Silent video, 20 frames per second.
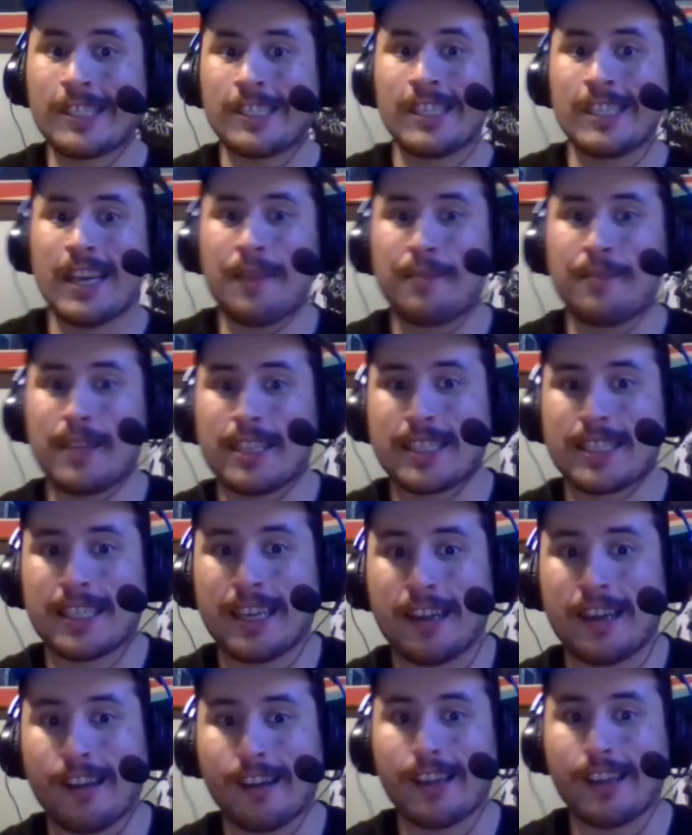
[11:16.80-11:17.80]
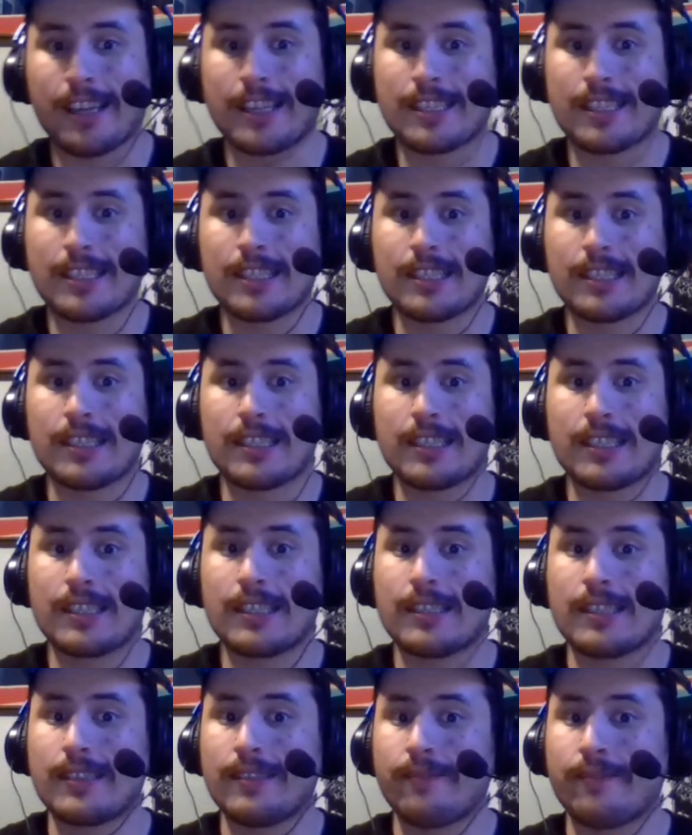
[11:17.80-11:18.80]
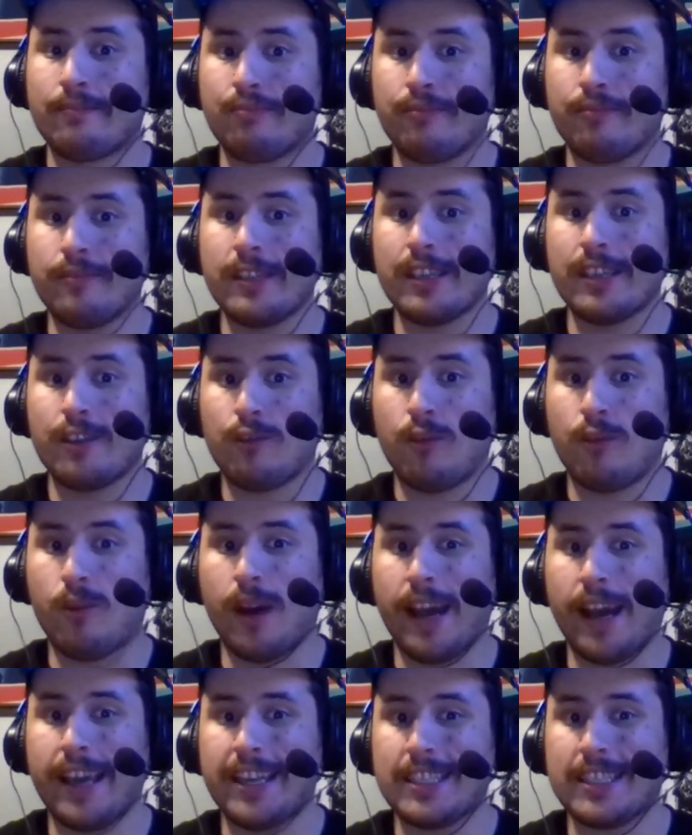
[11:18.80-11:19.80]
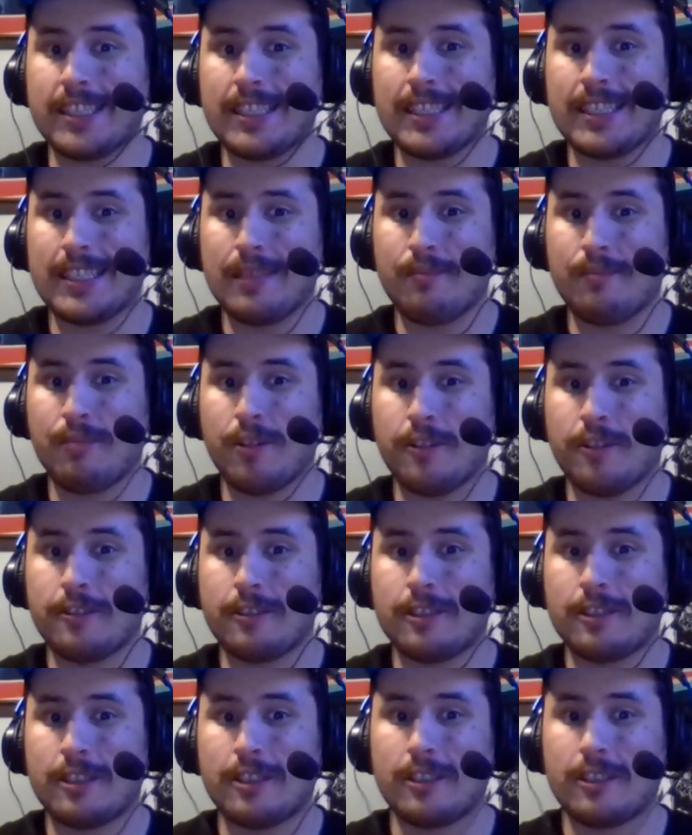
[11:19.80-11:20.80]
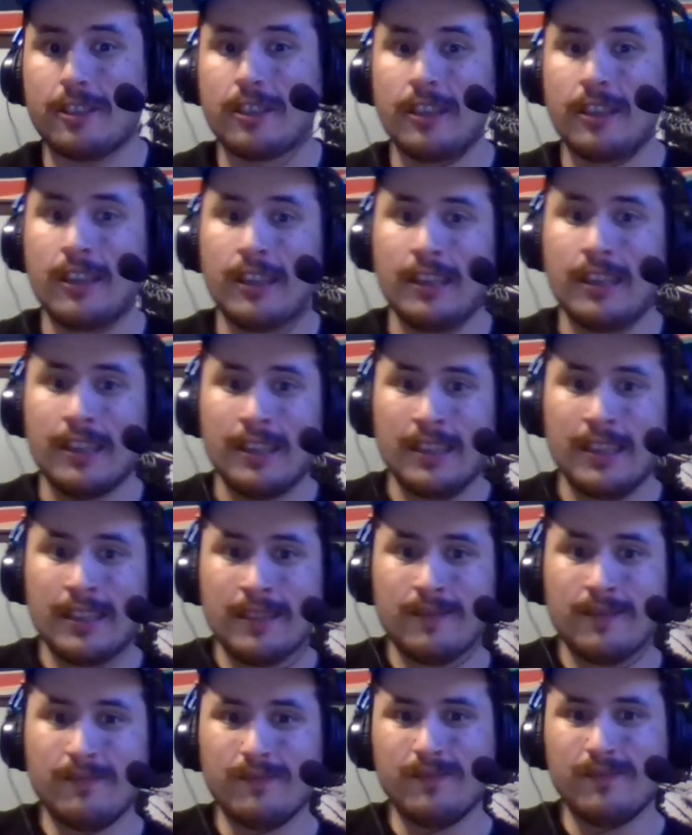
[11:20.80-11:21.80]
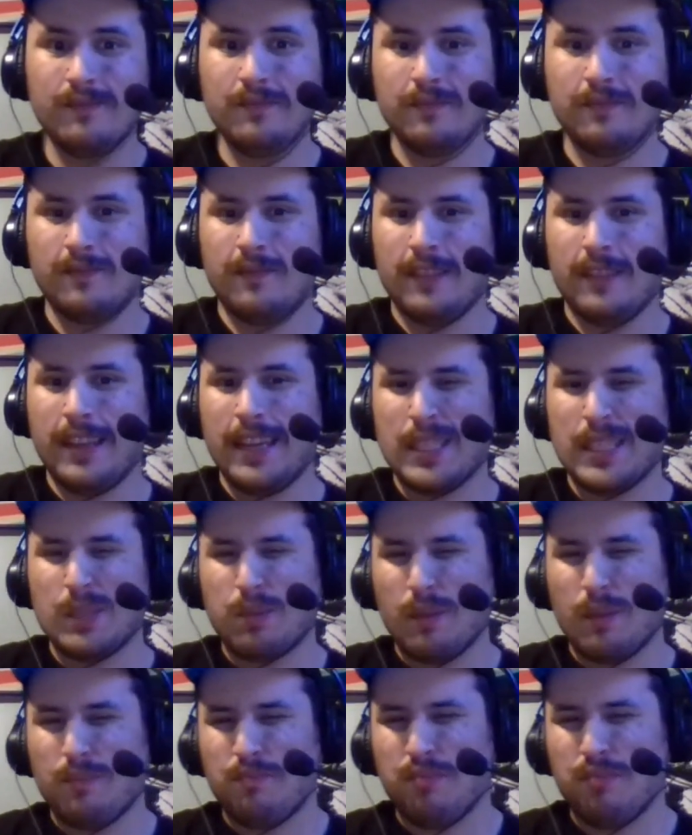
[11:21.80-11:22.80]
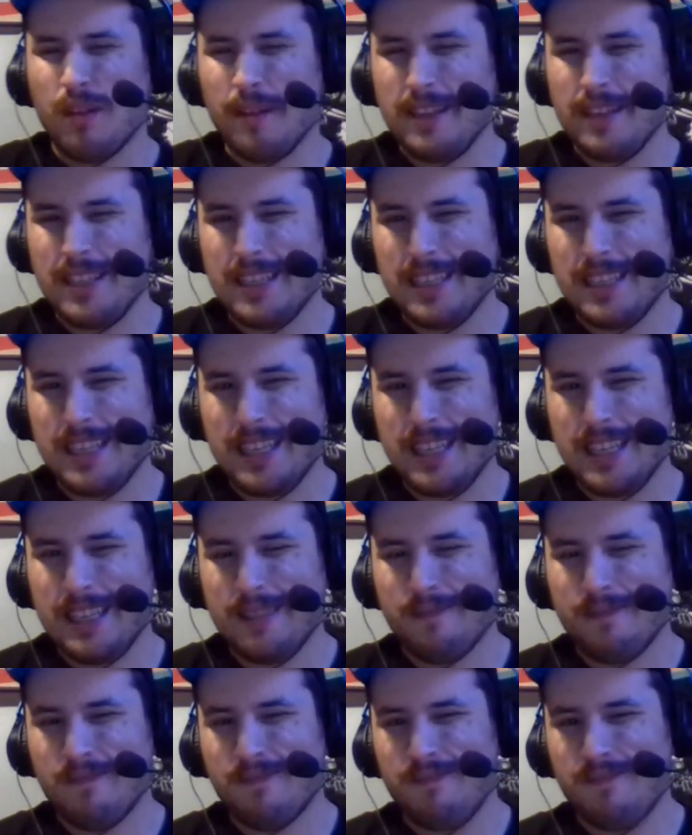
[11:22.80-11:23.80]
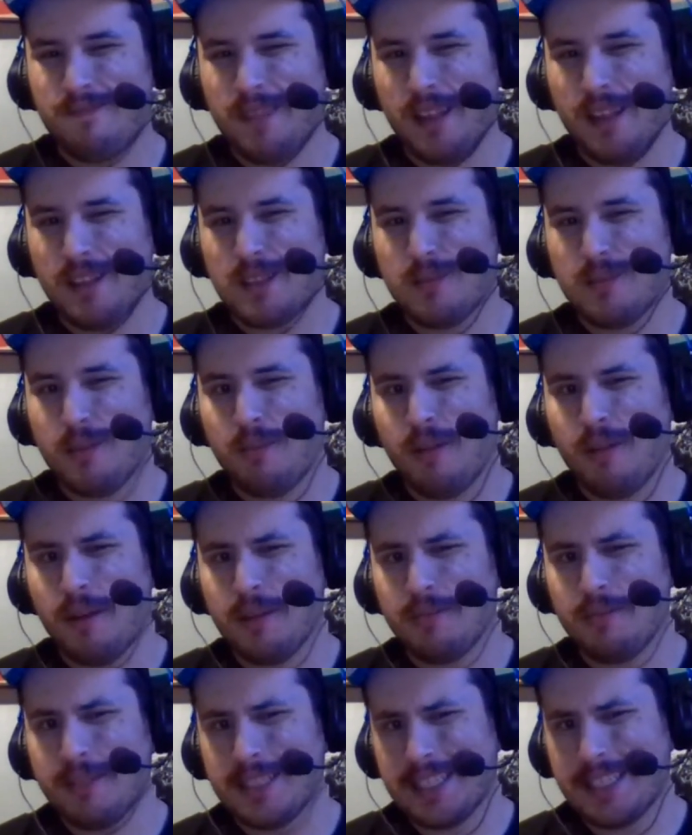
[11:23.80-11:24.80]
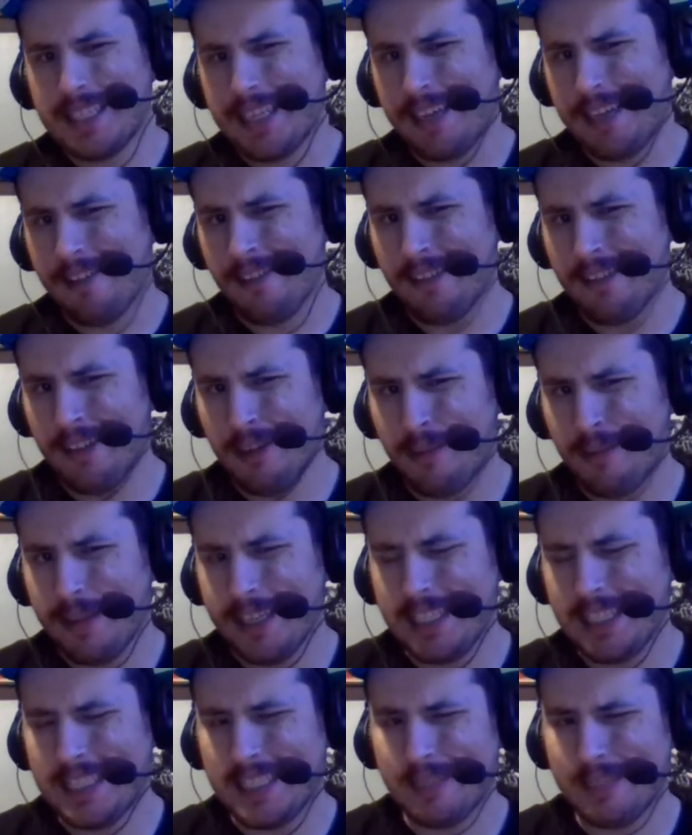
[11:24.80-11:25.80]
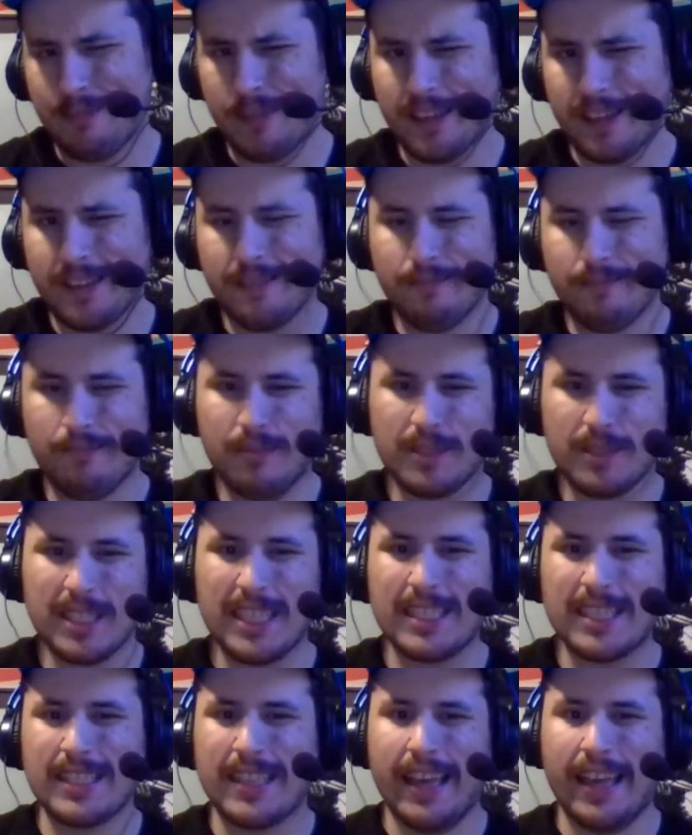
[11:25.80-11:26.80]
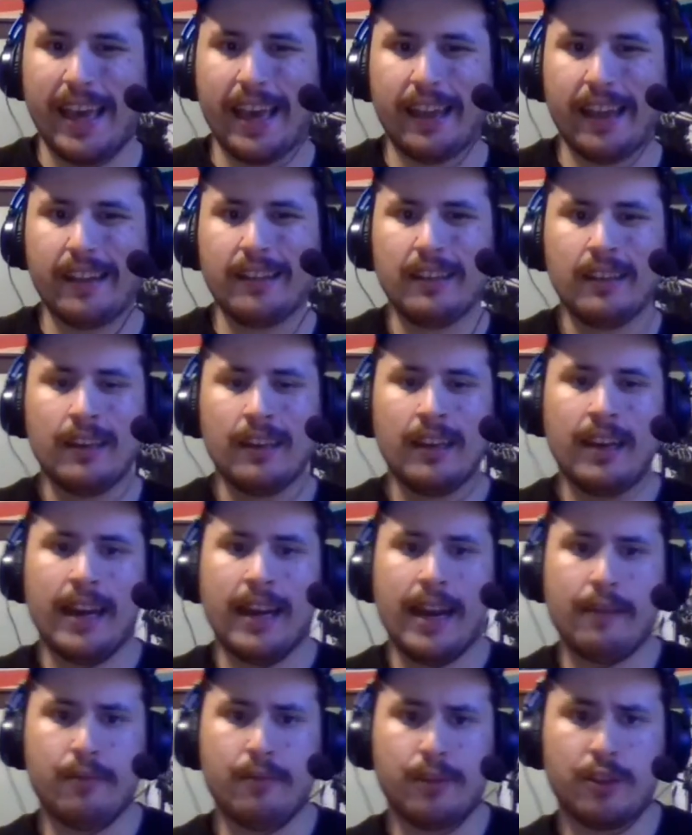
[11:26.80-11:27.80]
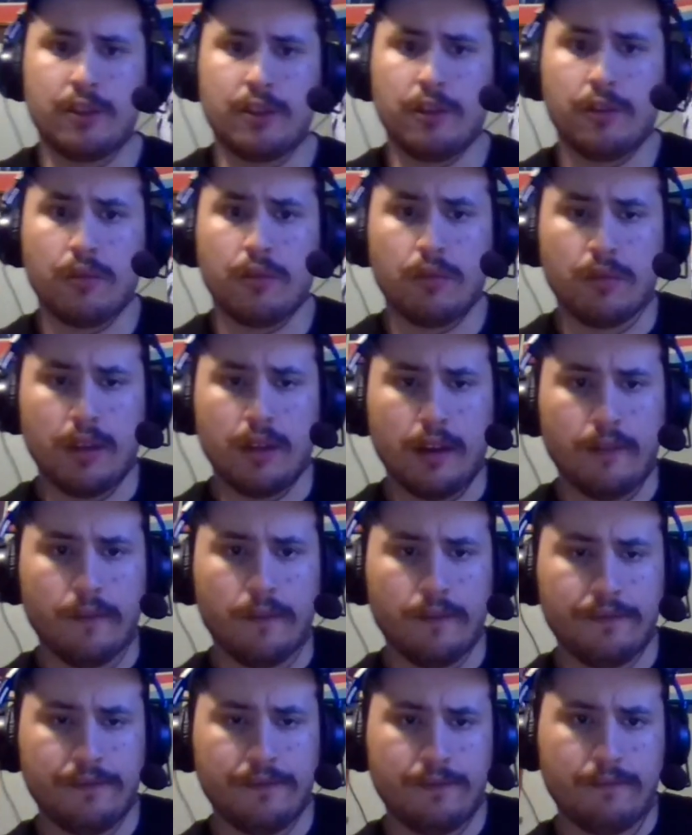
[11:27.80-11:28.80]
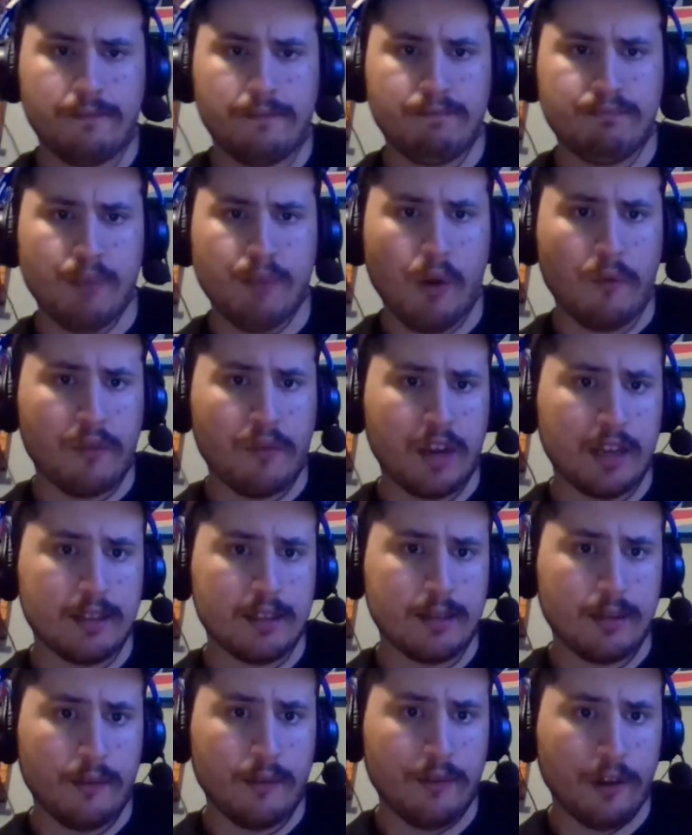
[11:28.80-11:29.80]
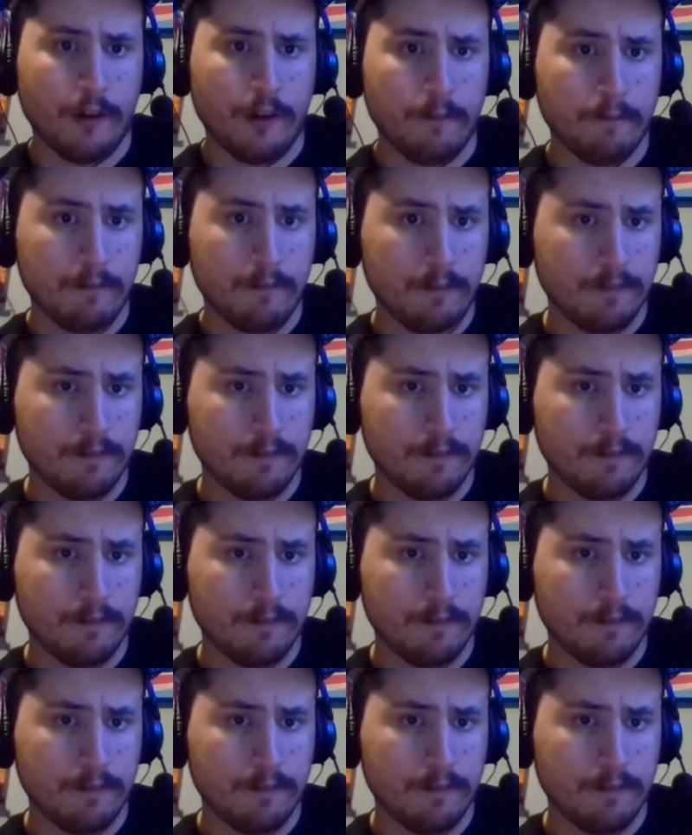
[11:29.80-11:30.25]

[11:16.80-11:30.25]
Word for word: the Japanese cut is pretty quiet in some parts. That's what probably deaths probably brings it down a little bit. But besides that, I really do love both cuts of the film.